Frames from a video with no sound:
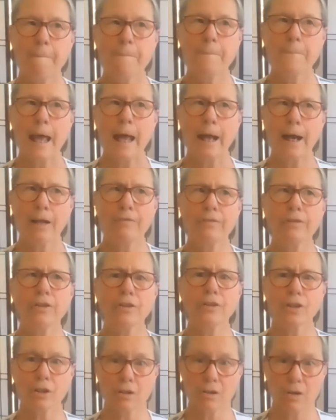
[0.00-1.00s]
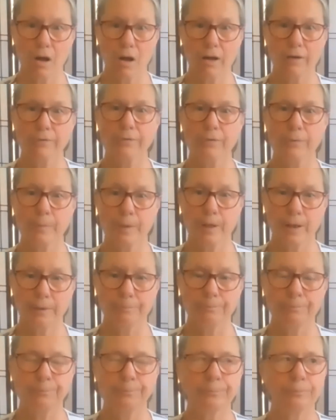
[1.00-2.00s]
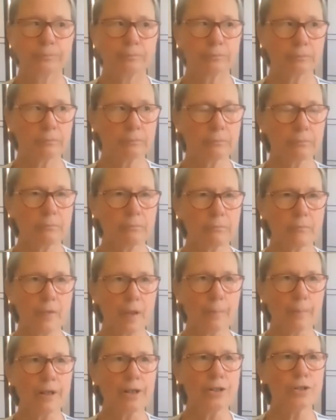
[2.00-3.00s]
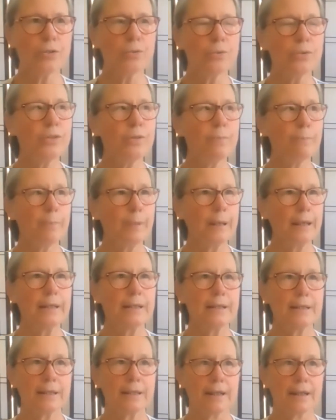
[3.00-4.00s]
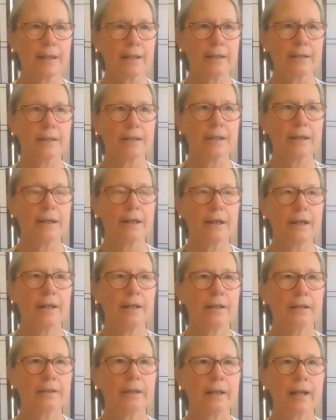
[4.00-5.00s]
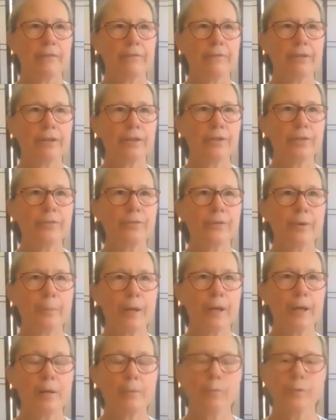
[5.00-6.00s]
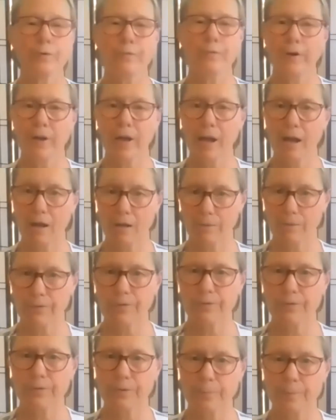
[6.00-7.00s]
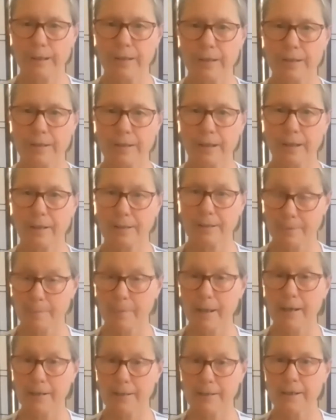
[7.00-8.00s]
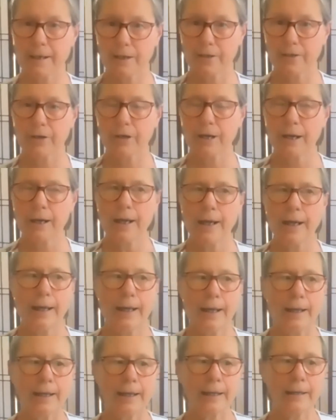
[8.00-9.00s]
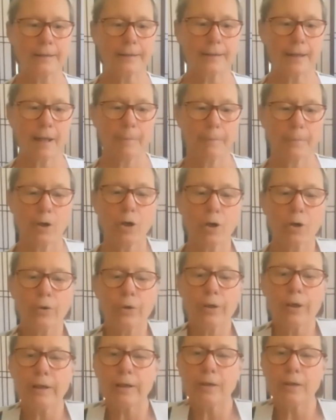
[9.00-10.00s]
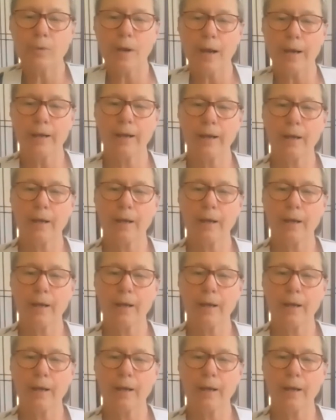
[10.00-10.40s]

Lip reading: And I've learned a lot from him. But 2 of the biggest things that I've learned from him were very helpful for me as a meditator. He's currently writing a